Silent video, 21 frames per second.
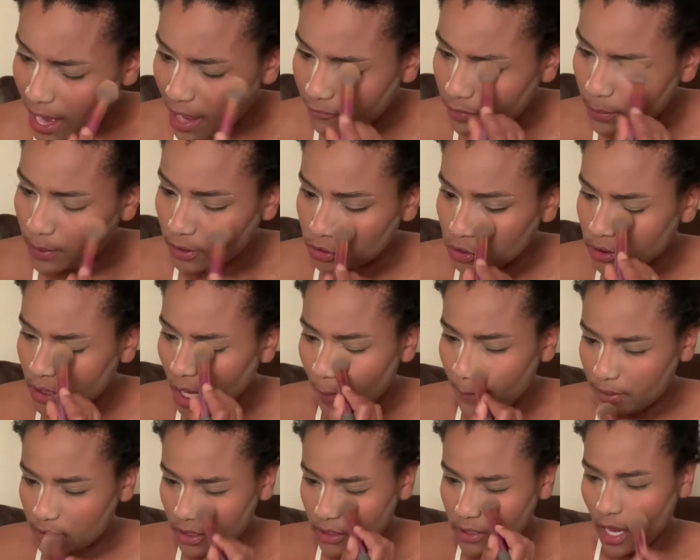a bunch of
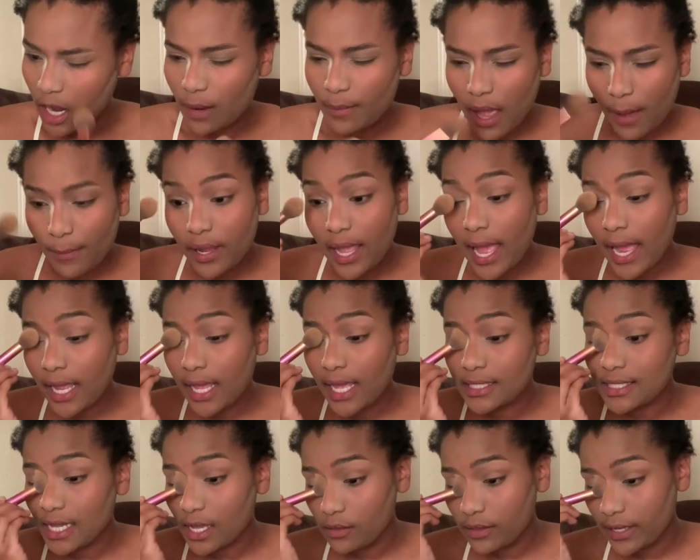topics to talk about, but I guess I
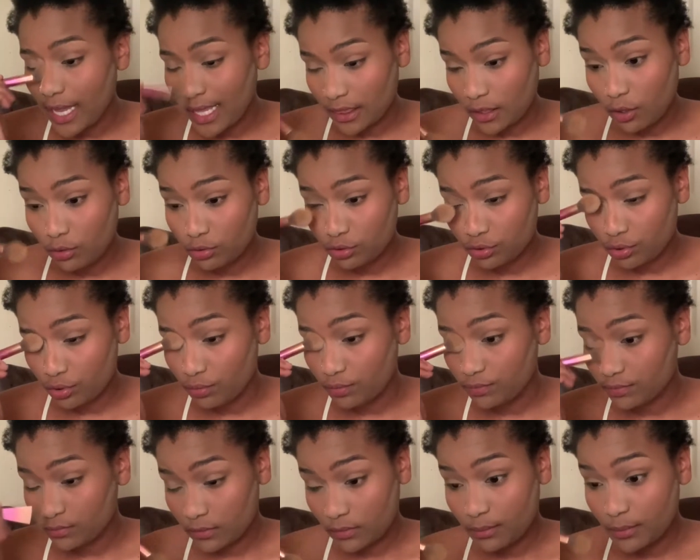only got those two,
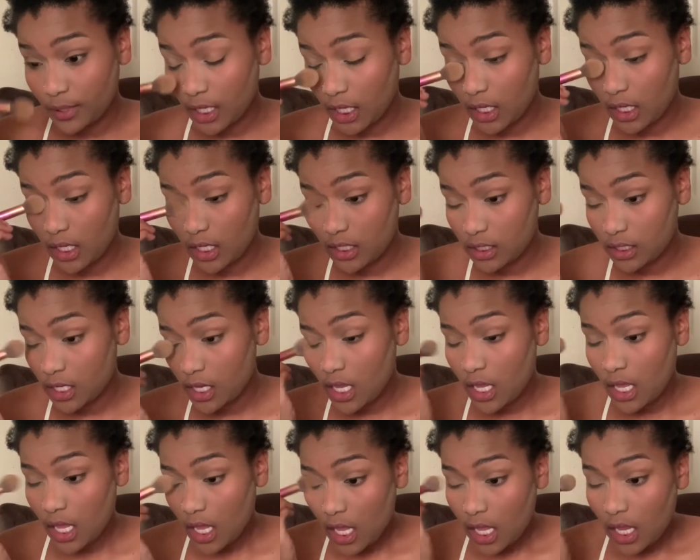because
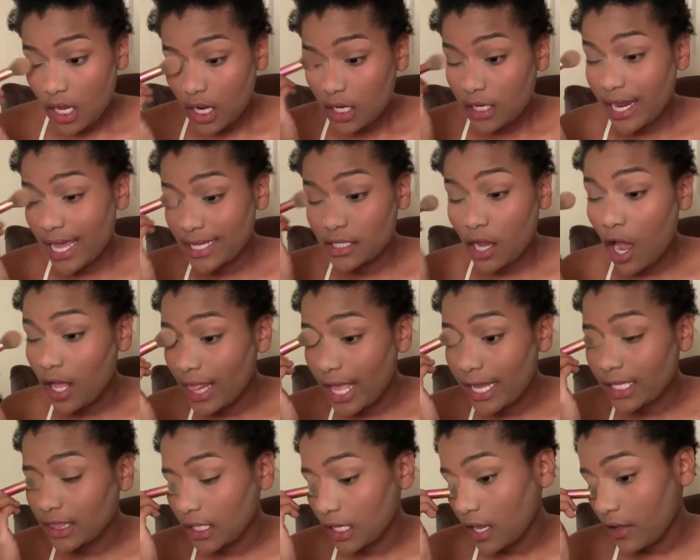that's all I could
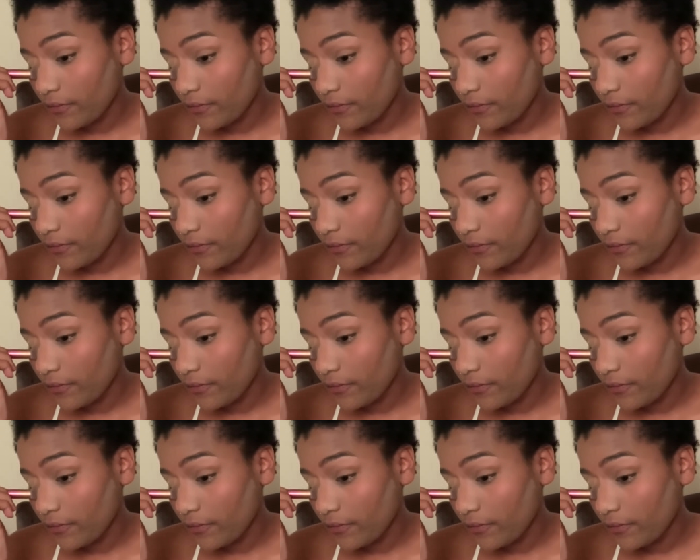think of.